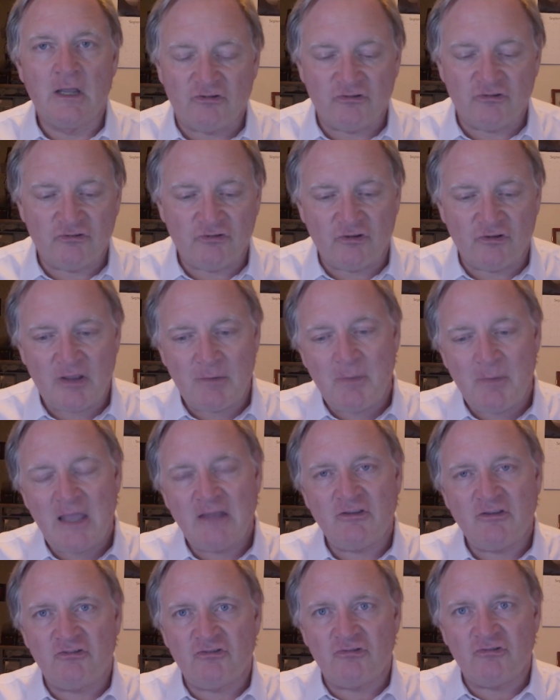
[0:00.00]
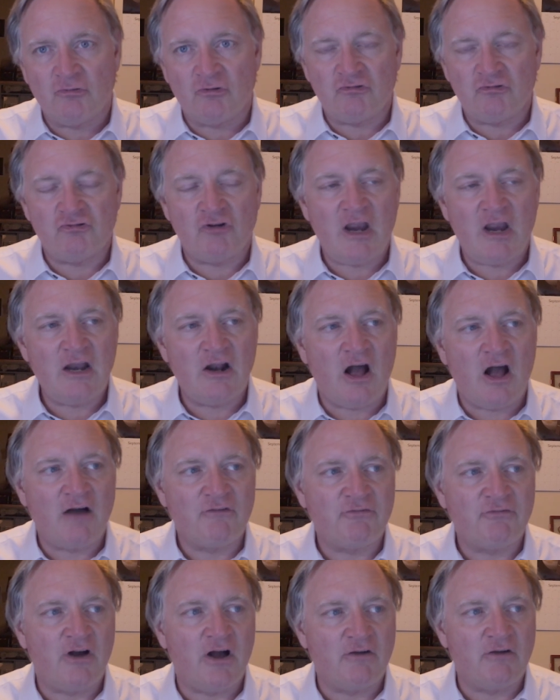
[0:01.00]
So they made this sort of
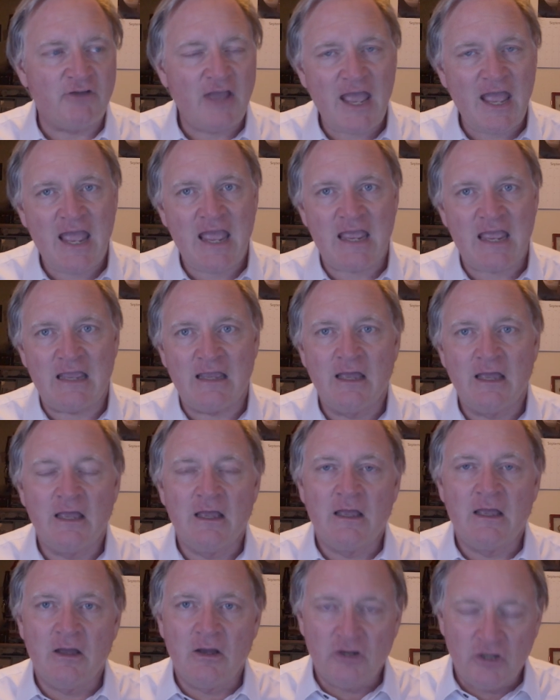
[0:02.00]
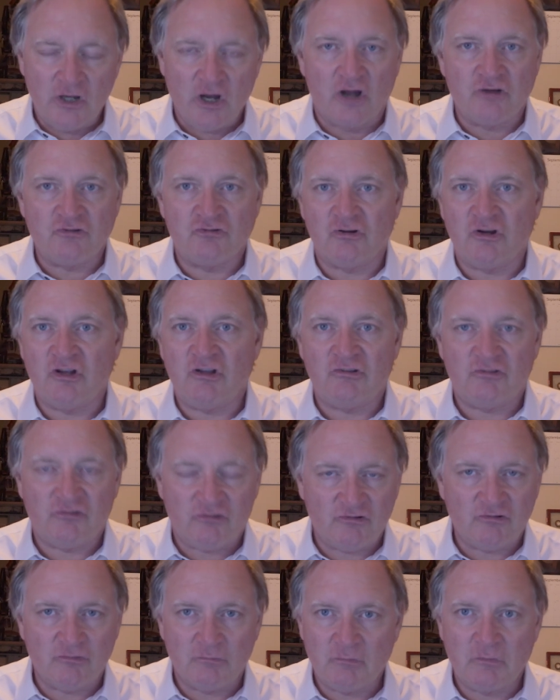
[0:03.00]
trade-off of, hey, countries
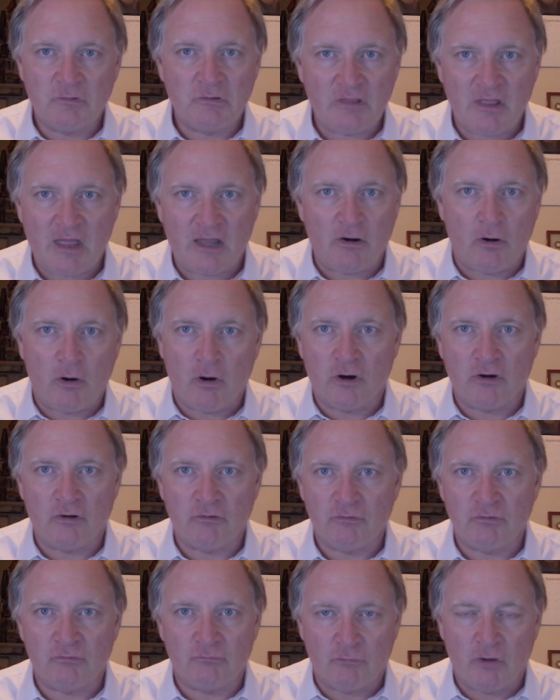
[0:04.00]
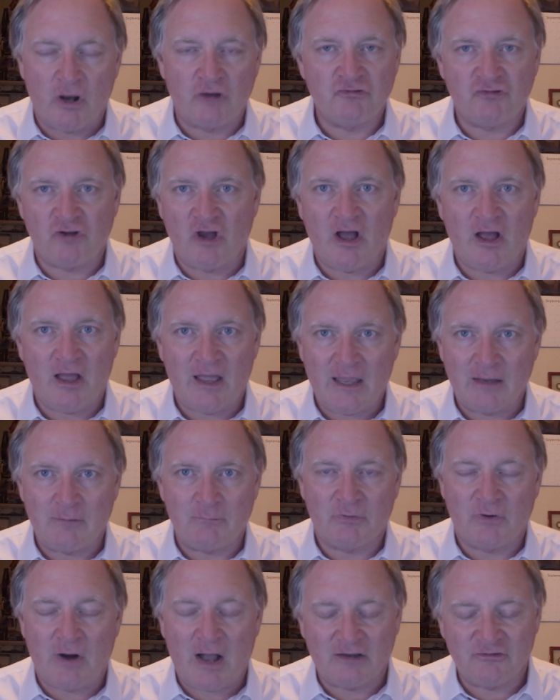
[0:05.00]
that aren't Russia
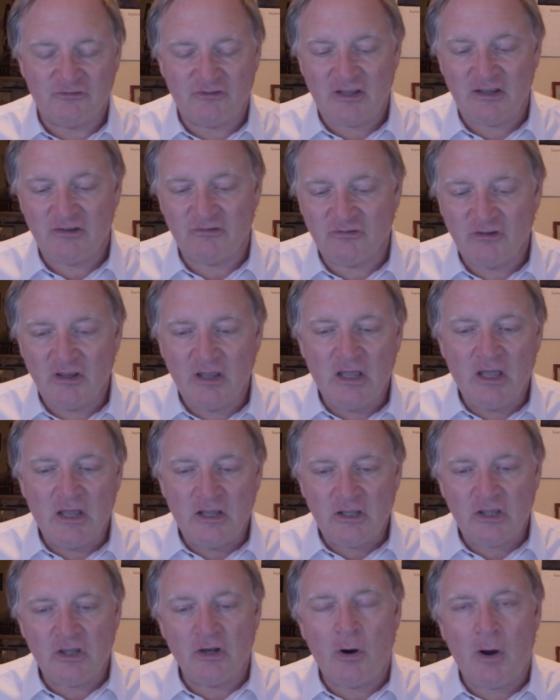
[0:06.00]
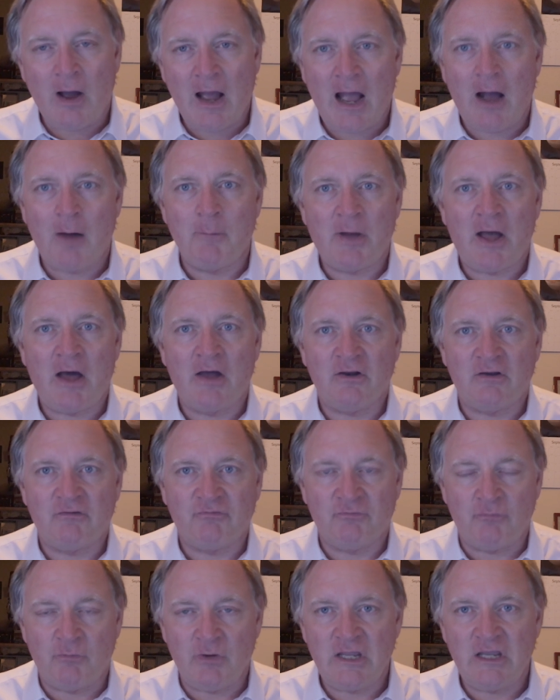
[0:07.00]
and proxies, how about
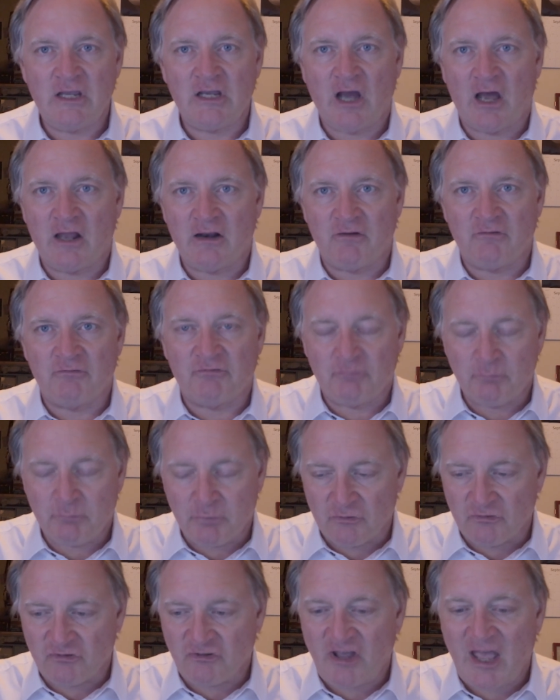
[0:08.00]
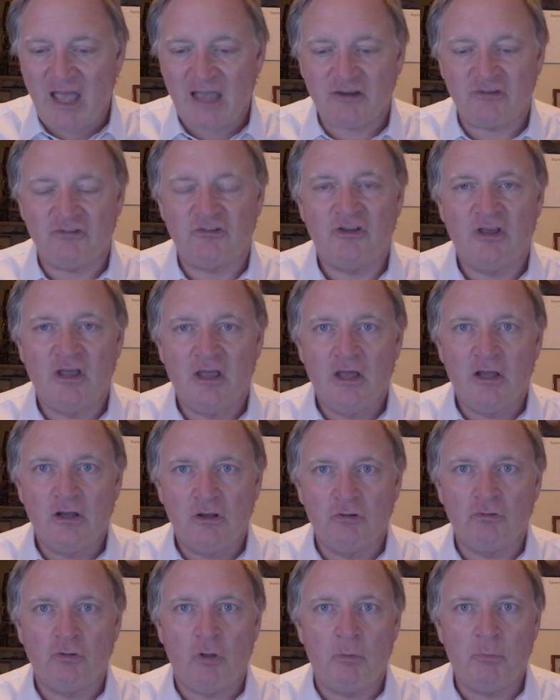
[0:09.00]
if we kind of protect
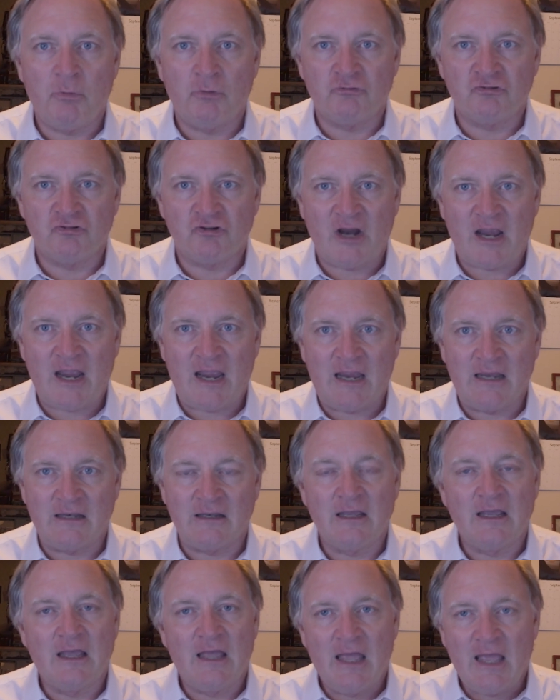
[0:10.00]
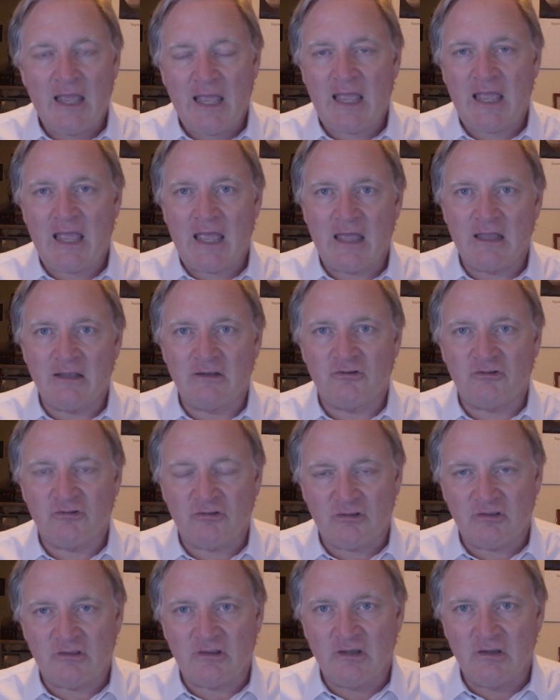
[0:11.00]
global trade and,